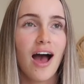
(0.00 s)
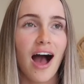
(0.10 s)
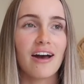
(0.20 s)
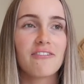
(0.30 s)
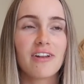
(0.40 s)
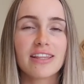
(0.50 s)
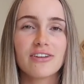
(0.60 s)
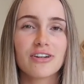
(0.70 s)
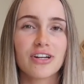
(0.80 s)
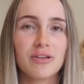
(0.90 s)
I feel like
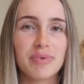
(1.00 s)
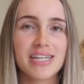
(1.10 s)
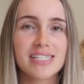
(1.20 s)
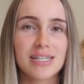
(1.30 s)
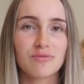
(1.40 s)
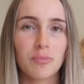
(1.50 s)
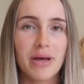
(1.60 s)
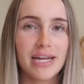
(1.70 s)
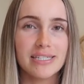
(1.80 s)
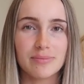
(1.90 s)
there are going to be some
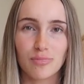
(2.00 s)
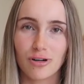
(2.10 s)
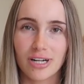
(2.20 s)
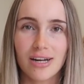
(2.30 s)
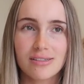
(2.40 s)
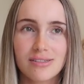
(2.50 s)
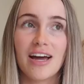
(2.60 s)
repeating products.